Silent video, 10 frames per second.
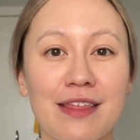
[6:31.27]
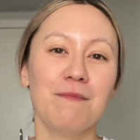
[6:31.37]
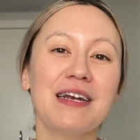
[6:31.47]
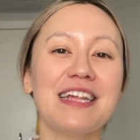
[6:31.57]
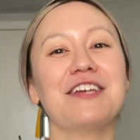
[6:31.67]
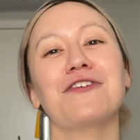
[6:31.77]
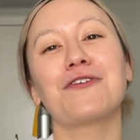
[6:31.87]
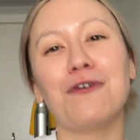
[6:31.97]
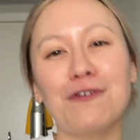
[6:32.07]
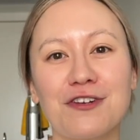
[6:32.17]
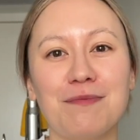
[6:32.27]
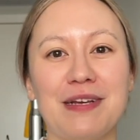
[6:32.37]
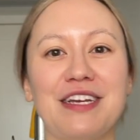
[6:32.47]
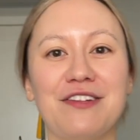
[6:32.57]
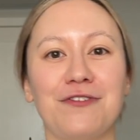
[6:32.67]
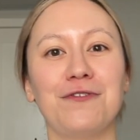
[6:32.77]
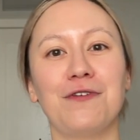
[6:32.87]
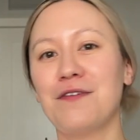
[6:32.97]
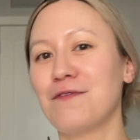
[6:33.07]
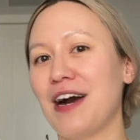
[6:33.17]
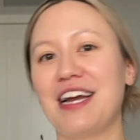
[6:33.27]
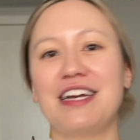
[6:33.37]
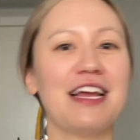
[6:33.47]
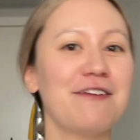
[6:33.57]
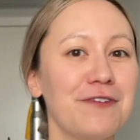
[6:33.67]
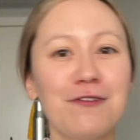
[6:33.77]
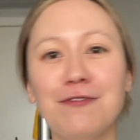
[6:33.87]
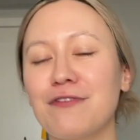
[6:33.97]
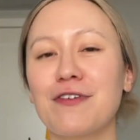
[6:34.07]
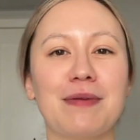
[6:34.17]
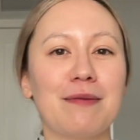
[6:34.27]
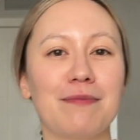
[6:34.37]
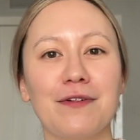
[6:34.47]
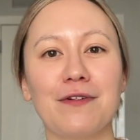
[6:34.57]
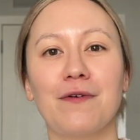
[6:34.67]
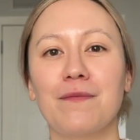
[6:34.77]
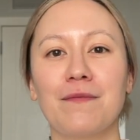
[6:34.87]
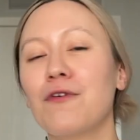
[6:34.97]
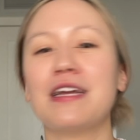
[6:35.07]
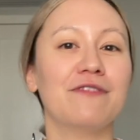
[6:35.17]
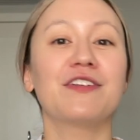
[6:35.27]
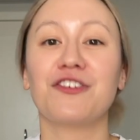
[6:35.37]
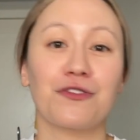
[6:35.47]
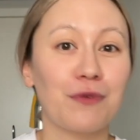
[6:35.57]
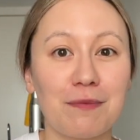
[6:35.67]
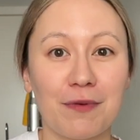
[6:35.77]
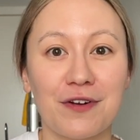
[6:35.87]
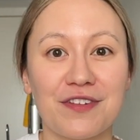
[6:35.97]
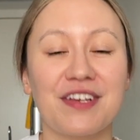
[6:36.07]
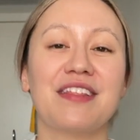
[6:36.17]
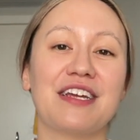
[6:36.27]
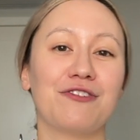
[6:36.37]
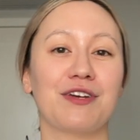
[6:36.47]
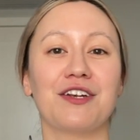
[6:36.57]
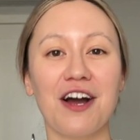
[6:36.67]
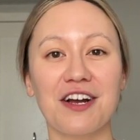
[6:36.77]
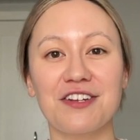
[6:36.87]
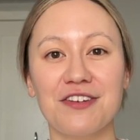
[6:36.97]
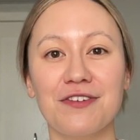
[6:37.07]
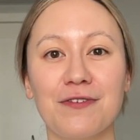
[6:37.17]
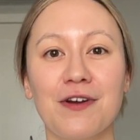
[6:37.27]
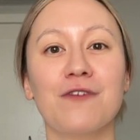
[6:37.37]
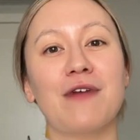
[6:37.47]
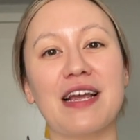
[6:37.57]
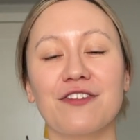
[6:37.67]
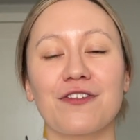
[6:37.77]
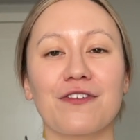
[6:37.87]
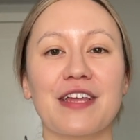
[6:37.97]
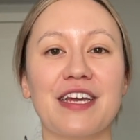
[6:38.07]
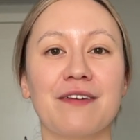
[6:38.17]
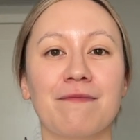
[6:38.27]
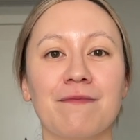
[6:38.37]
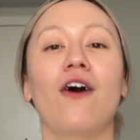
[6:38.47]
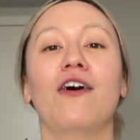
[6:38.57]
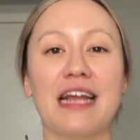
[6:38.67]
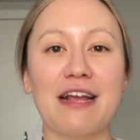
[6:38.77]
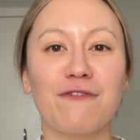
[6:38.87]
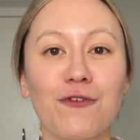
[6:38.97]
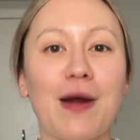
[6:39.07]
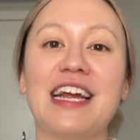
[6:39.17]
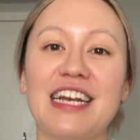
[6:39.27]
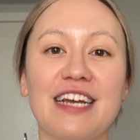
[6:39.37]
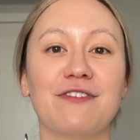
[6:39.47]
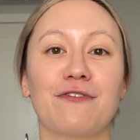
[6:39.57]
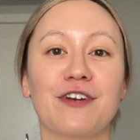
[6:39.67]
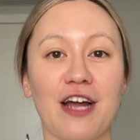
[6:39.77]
But I think your goal should be to find a few different people or even just one person that you can talk to regularly on a variety of different